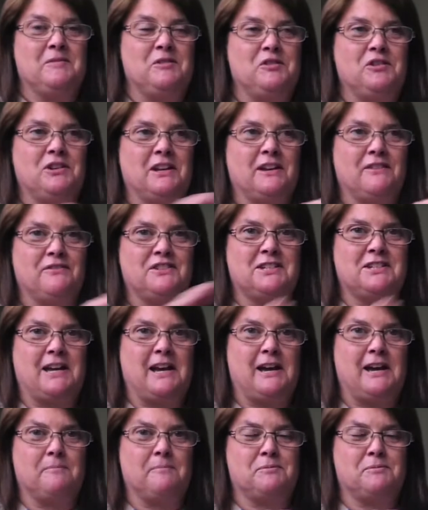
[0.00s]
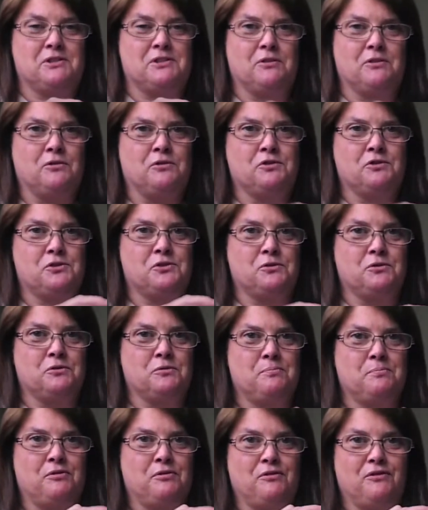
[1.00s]
you can have taps that
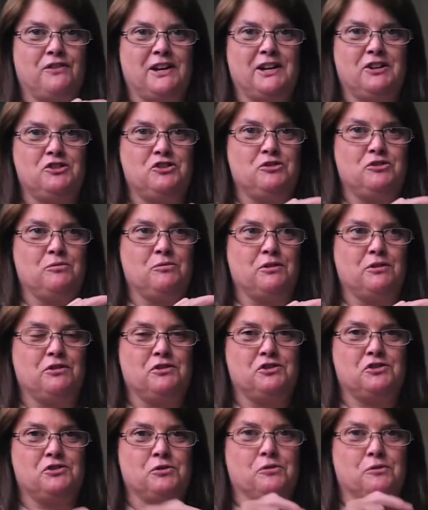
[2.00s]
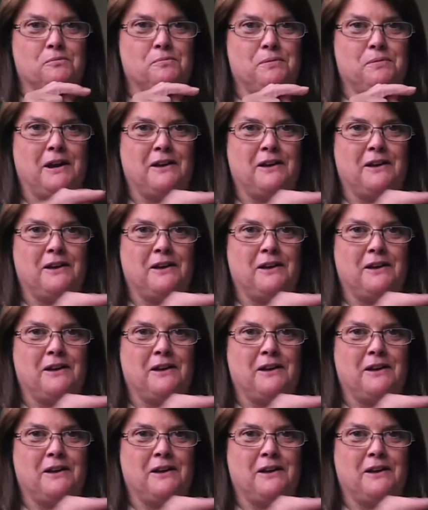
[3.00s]
also provide you with the soap,